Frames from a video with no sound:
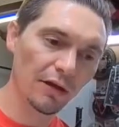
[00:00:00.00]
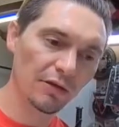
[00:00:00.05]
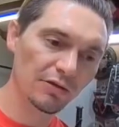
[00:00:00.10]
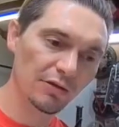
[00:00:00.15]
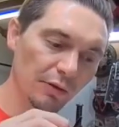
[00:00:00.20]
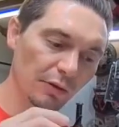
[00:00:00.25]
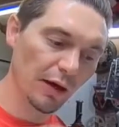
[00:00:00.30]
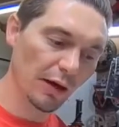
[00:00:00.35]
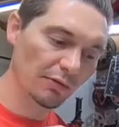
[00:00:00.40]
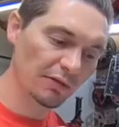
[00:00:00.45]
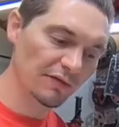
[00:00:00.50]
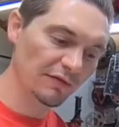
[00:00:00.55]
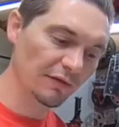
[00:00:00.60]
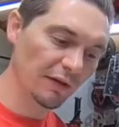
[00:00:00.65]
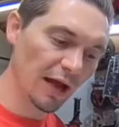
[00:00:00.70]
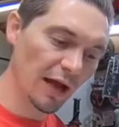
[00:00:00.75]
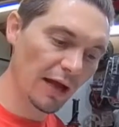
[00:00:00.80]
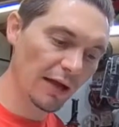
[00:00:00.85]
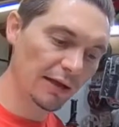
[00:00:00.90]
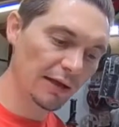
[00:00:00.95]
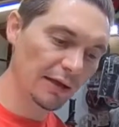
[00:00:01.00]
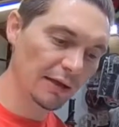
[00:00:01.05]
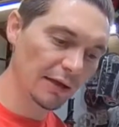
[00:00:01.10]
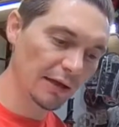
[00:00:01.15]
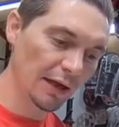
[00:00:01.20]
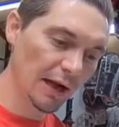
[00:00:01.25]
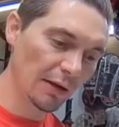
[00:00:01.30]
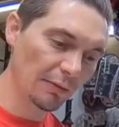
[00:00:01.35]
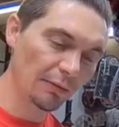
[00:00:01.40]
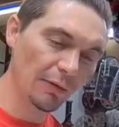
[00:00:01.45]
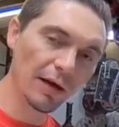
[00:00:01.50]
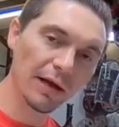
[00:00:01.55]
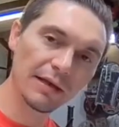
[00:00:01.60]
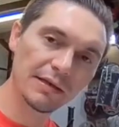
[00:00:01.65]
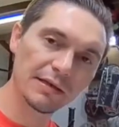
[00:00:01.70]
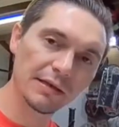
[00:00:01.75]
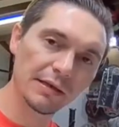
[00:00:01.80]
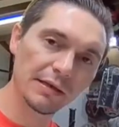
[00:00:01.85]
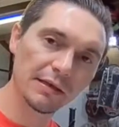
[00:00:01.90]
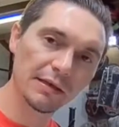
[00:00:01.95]
So when I was flying it and I
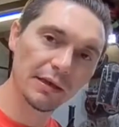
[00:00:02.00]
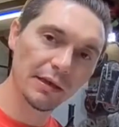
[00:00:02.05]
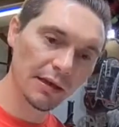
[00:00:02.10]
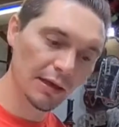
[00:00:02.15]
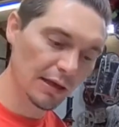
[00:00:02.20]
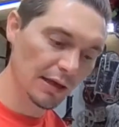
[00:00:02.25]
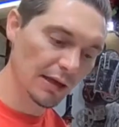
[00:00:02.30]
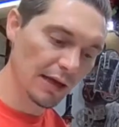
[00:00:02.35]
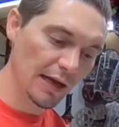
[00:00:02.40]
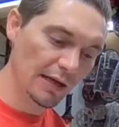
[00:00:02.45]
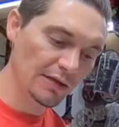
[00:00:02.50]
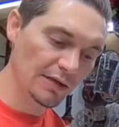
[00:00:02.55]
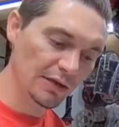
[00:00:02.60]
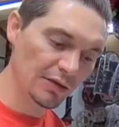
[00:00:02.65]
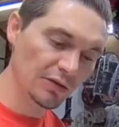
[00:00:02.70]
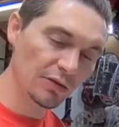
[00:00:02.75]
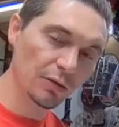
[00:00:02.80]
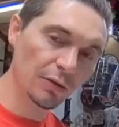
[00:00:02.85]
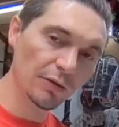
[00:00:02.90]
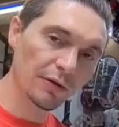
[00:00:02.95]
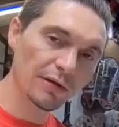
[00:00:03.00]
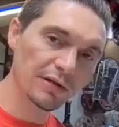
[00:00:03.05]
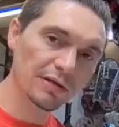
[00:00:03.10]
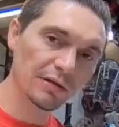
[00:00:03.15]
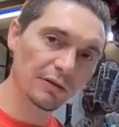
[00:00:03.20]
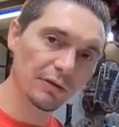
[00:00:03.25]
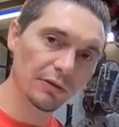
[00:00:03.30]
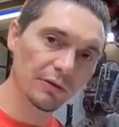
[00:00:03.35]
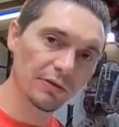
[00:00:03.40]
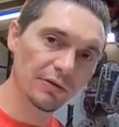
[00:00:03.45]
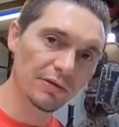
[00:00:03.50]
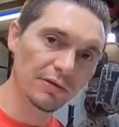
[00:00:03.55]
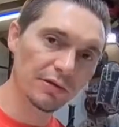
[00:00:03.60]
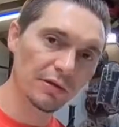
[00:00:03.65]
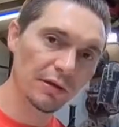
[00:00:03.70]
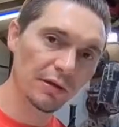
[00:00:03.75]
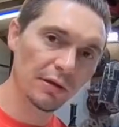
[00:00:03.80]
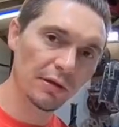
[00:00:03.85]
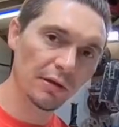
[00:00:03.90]
wrecked it, it actually tore this loose.